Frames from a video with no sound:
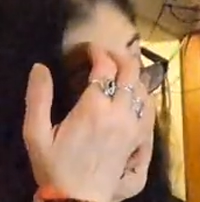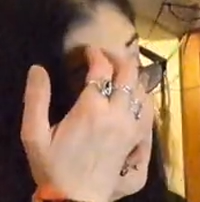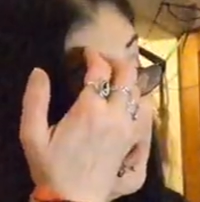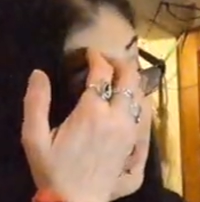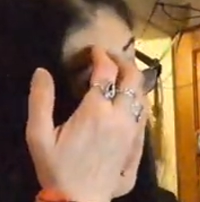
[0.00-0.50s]

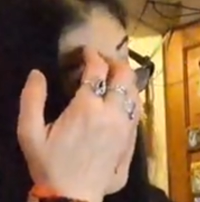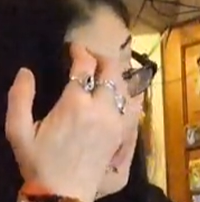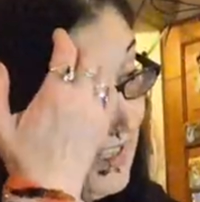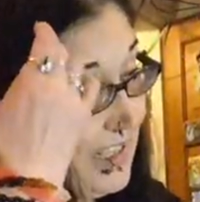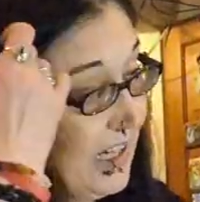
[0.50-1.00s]
because
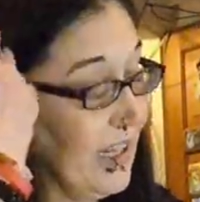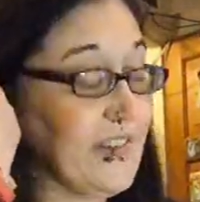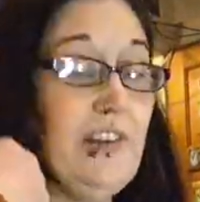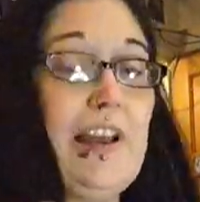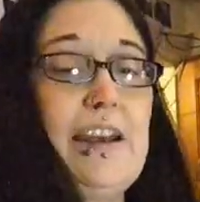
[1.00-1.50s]
I
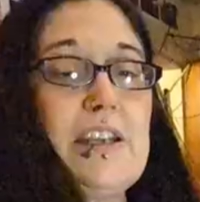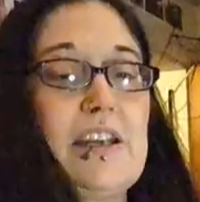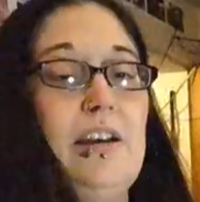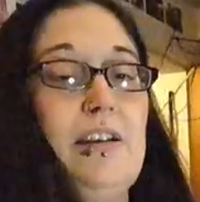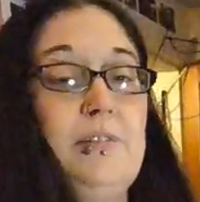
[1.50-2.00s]
do
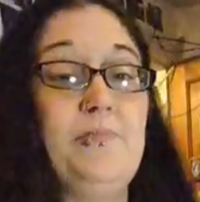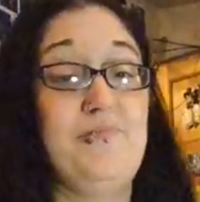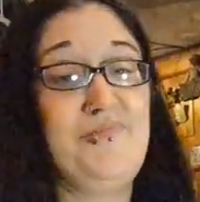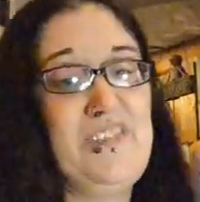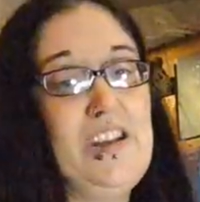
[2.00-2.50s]
like
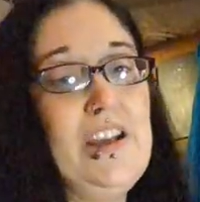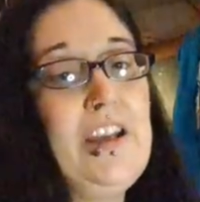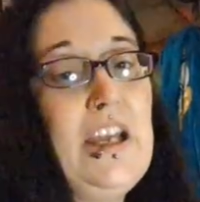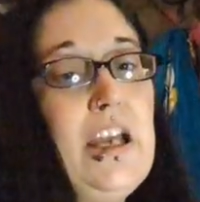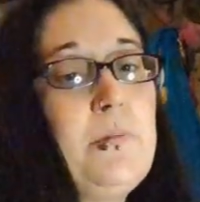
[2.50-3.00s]

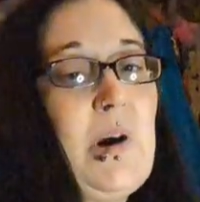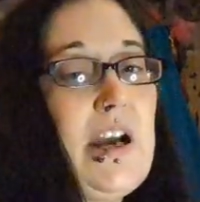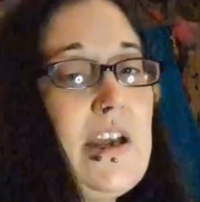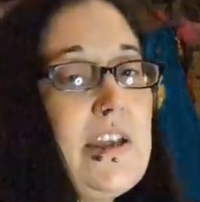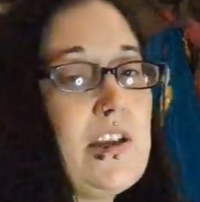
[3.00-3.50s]

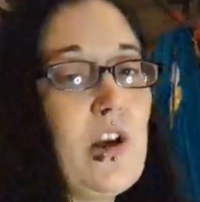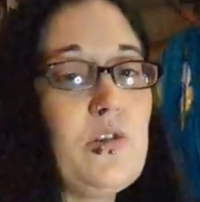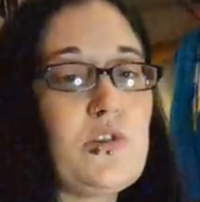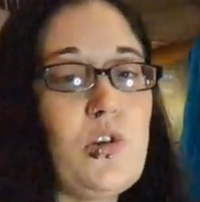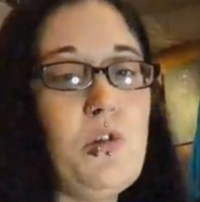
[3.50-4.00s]
my
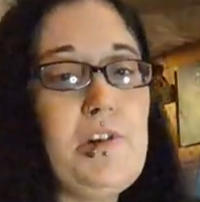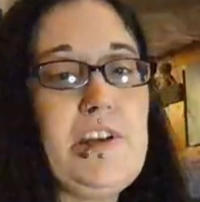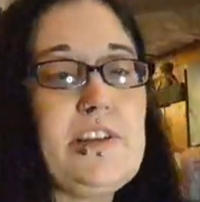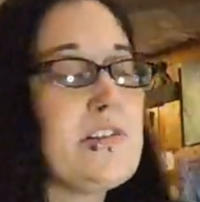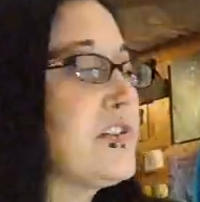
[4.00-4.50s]
ghost
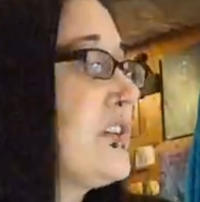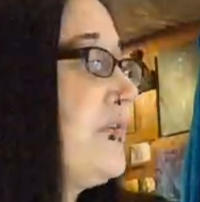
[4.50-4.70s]
stories and